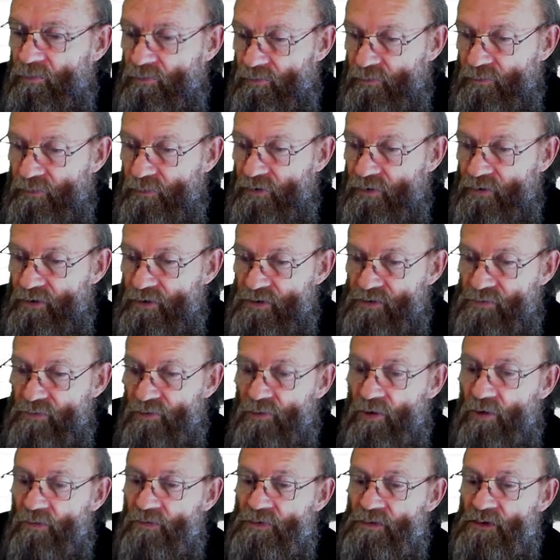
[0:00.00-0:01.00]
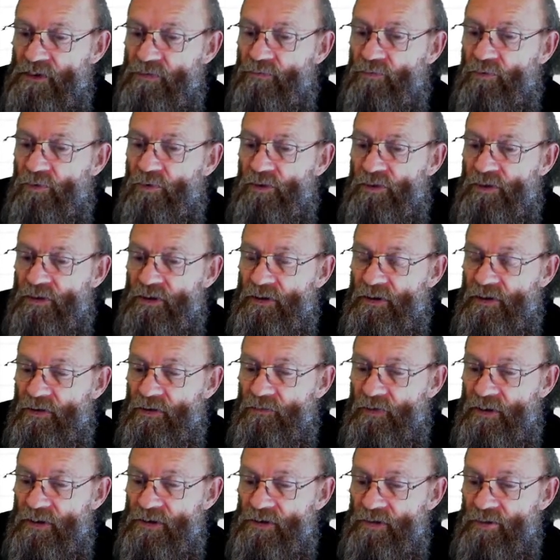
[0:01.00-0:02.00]
this will obviously fall in the
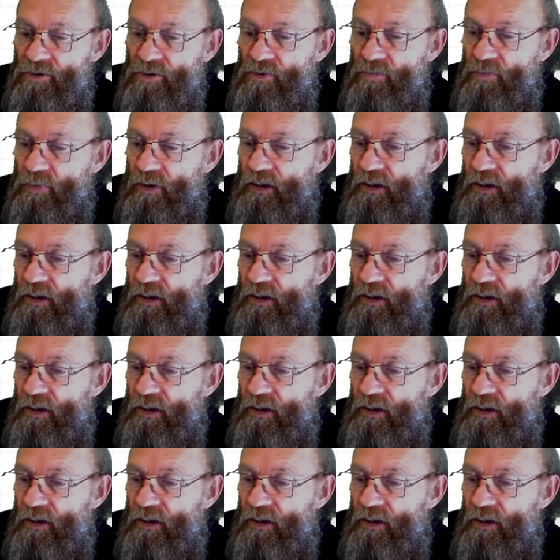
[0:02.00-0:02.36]
events group.